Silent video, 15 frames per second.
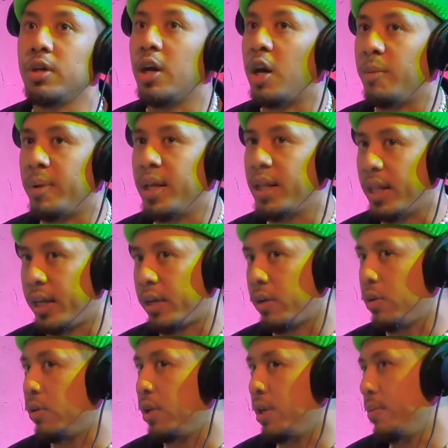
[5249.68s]
You know what I mean? Like your
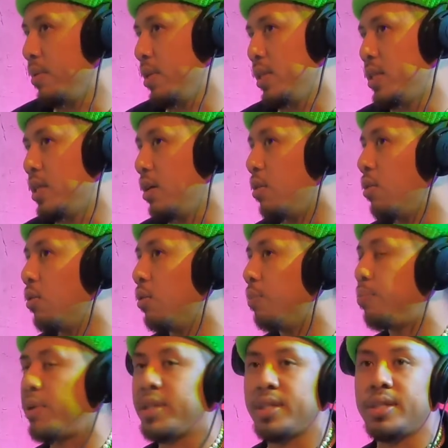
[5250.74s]
whole, it's a whole
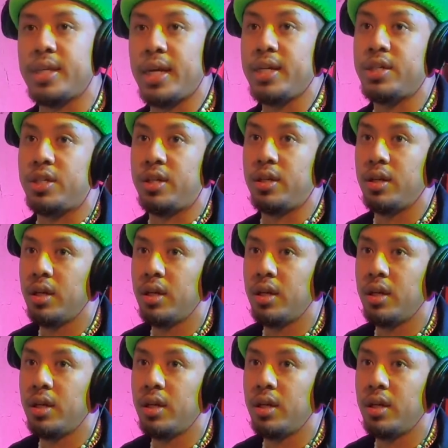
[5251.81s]
presentation.